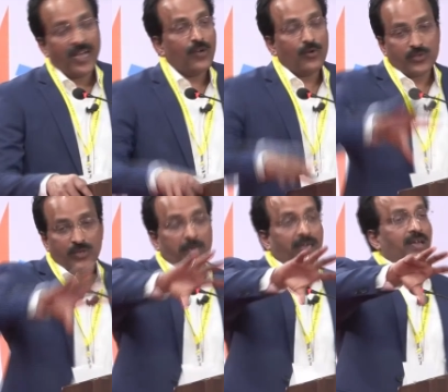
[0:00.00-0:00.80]
and
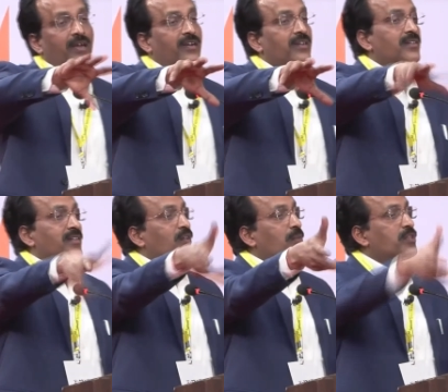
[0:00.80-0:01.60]
also it making a
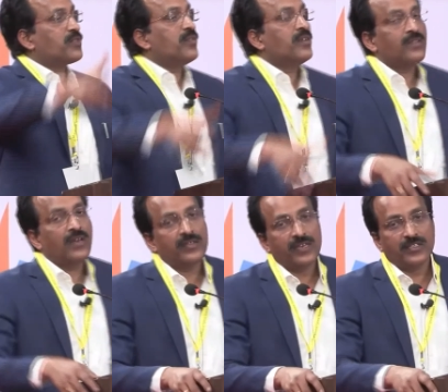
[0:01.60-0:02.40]
turn, almost
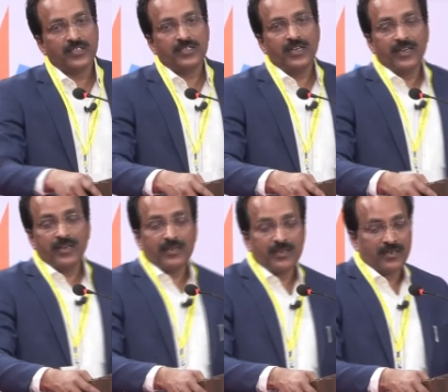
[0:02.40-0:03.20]

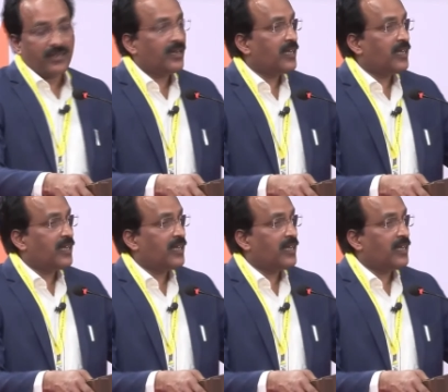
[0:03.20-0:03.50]
360-degree turn,